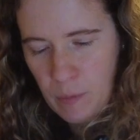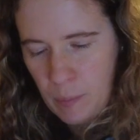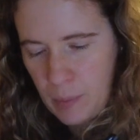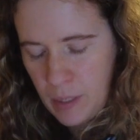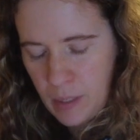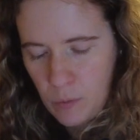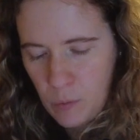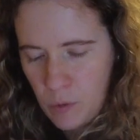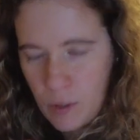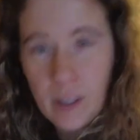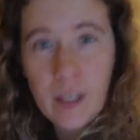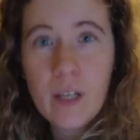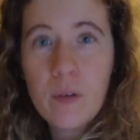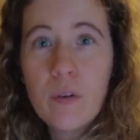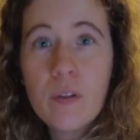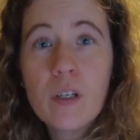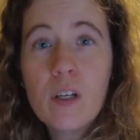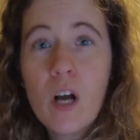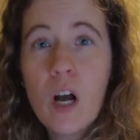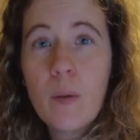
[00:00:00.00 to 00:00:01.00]
be working with
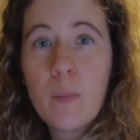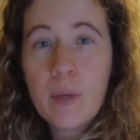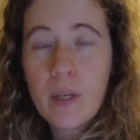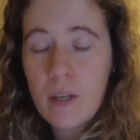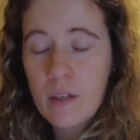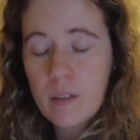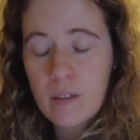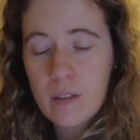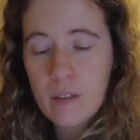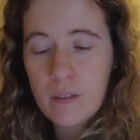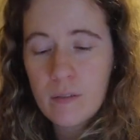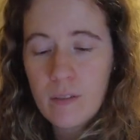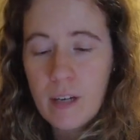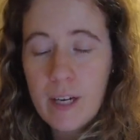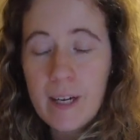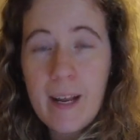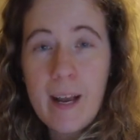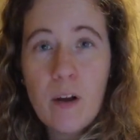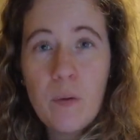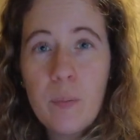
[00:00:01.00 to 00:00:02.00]
a copy editor right
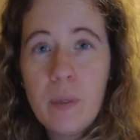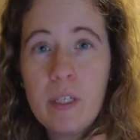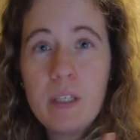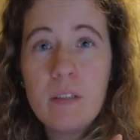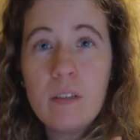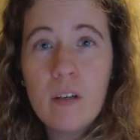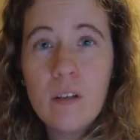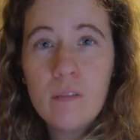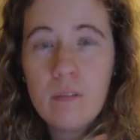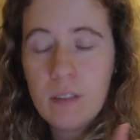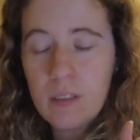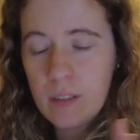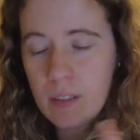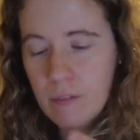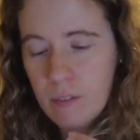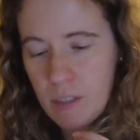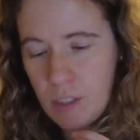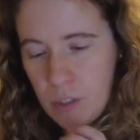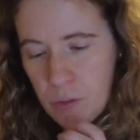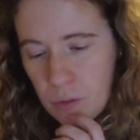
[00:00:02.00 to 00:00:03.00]
now. But, you know, you live
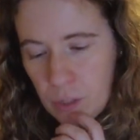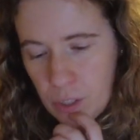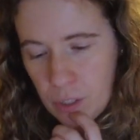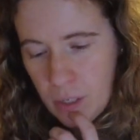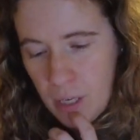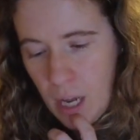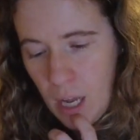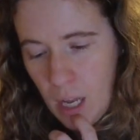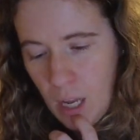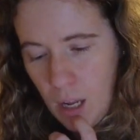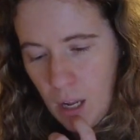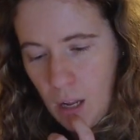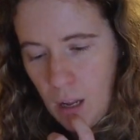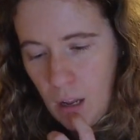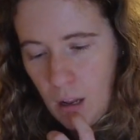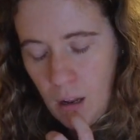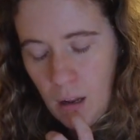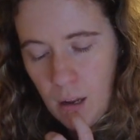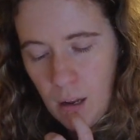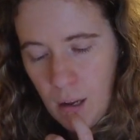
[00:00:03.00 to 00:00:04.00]
and you learn.
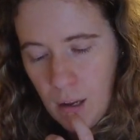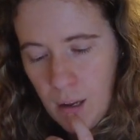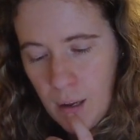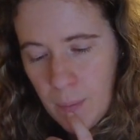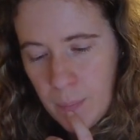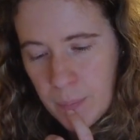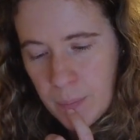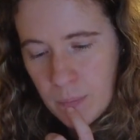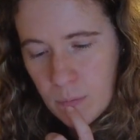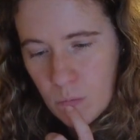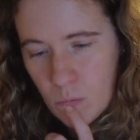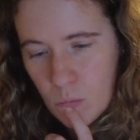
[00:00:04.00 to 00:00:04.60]
I'm